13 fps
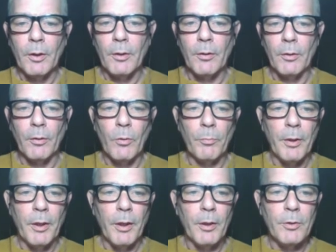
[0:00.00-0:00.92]
the
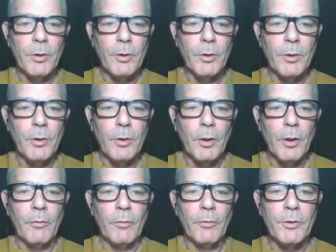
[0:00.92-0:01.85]
homepage.
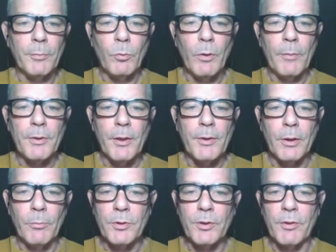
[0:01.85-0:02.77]
Simple websites to the
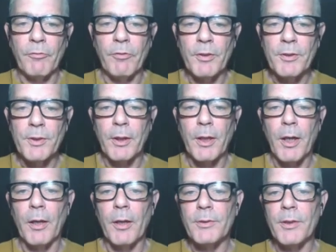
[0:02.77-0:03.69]
most sophisticated
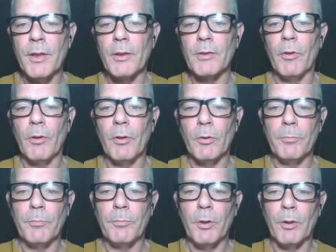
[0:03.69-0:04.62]
sales funnels.
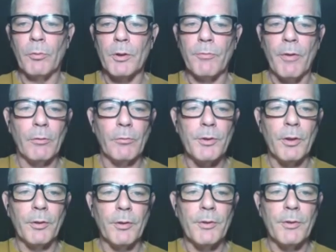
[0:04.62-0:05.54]
Builderall's final
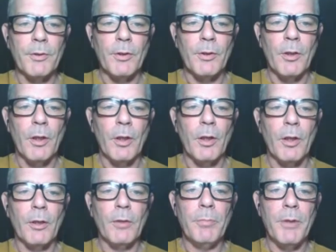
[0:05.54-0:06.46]
result is
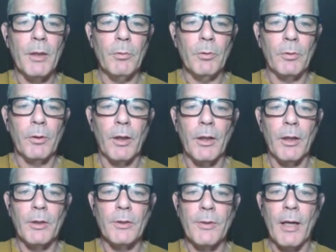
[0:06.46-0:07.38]
unbeatable. Okay, it's
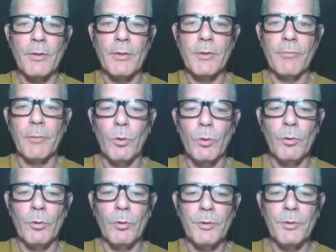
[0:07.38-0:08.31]
thousands of
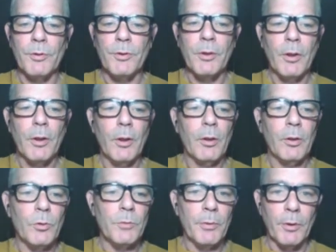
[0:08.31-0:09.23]
entrepreneurs use
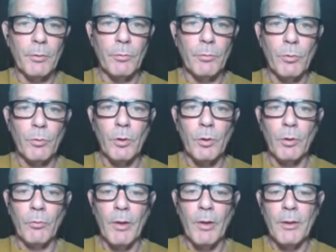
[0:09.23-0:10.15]
Builderall already. Okay,